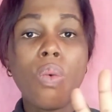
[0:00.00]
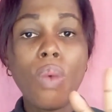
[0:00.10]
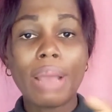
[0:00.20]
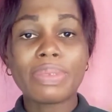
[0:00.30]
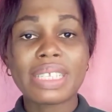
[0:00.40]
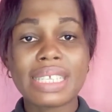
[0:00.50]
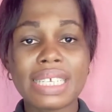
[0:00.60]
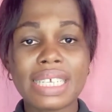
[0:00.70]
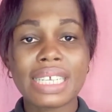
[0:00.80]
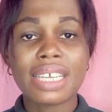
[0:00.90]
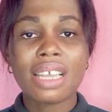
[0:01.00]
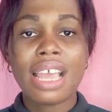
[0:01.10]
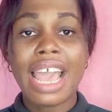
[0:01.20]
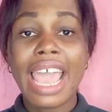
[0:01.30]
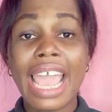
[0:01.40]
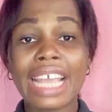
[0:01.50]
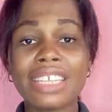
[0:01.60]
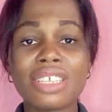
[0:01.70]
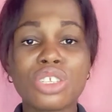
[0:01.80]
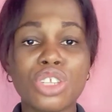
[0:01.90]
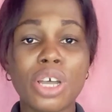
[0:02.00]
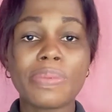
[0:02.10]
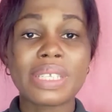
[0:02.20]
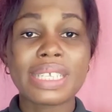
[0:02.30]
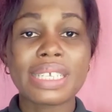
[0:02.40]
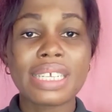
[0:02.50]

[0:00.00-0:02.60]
wept, and stopped.